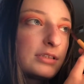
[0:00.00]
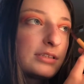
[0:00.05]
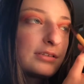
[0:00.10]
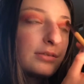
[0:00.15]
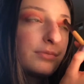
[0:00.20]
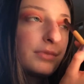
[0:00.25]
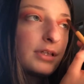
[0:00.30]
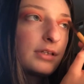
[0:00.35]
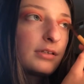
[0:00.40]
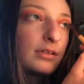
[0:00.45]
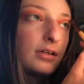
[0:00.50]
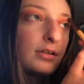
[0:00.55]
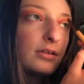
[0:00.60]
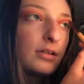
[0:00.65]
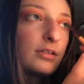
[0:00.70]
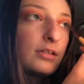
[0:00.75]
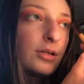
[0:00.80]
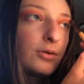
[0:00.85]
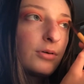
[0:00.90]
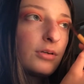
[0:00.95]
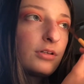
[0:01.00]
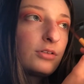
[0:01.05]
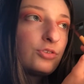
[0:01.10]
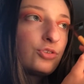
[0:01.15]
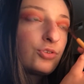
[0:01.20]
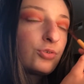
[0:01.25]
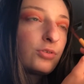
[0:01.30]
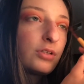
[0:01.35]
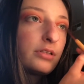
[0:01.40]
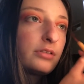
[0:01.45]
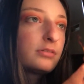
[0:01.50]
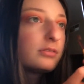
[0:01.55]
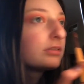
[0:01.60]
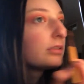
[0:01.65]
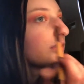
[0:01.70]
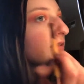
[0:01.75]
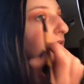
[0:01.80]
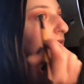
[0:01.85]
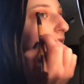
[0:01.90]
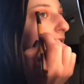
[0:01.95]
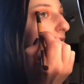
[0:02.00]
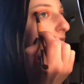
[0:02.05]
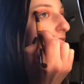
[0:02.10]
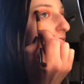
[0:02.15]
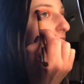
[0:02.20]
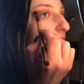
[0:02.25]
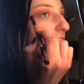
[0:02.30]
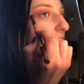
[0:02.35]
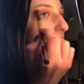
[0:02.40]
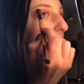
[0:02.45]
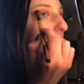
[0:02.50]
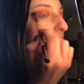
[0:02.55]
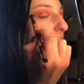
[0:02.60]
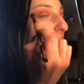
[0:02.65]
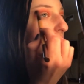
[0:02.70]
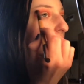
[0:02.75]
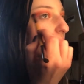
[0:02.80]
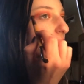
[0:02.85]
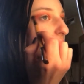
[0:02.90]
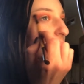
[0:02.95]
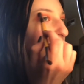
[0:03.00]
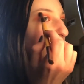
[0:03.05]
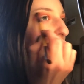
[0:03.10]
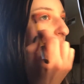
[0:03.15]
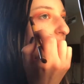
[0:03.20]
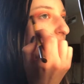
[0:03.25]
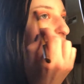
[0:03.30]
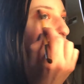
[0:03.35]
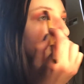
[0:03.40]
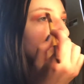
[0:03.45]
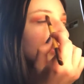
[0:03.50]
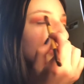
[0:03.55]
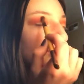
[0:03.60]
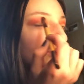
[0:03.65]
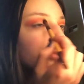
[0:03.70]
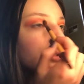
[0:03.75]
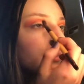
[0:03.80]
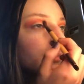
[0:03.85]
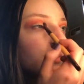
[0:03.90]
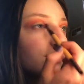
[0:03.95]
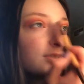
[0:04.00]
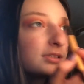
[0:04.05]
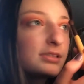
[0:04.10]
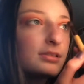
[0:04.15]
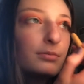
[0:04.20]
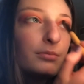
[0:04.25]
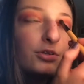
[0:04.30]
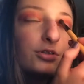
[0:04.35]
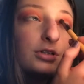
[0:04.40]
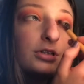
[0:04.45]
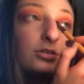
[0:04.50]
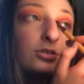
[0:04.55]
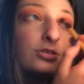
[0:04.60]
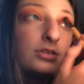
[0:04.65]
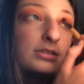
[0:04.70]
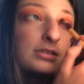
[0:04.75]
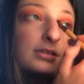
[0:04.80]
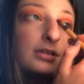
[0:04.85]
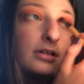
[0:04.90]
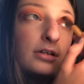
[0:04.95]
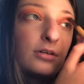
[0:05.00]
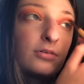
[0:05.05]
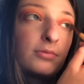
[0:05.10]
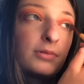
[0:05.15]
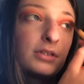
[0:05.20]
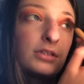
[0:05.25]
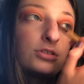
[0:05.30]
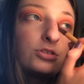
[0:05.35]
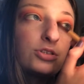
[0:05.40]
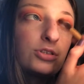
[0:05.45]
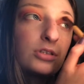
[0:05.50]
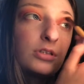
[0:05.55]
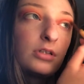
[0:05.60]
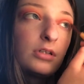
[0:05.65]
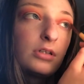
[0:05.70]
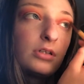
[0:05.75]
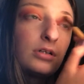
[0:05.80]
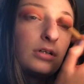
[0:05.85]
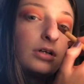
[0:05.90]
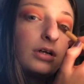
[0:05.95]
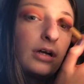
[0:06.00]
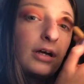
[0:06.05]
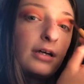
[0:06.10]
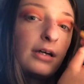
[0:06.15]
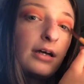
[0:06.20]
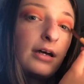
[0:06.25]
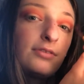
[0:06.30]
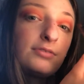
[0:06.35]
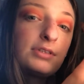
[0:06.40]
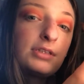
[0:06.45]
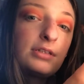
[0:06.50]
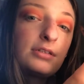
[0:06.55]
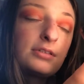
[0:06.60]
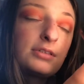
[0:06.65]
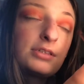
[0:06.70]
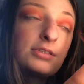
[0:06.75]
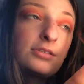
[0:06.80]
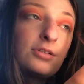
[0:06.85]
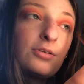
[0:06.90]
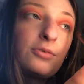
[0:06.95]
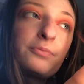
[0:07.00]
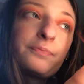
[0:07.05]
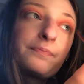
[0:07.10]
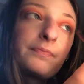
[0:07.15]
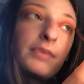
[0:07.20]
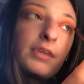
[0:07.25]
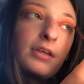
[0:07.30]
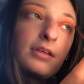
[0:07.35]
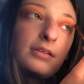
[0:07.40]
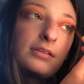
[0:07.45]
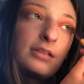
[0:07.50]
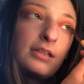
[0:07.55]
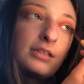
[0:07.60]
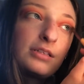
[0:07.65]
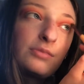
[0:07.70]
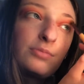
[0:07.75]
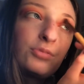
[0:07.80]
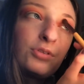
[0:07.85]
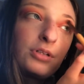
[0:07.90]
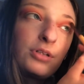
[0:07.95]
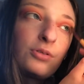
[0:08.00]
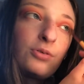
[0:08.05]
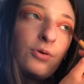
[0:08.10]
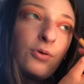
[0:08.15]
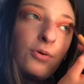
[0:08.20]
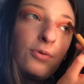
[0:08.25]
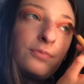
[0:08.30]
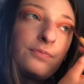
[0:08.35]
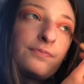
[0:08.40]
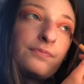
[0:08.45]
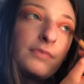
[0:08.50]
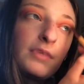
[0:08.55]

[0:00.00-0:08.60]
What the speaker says: and something that I know I'd enjoy. And I was hoping to meet some people with similar interests there, which I have done, so that's pretty cool.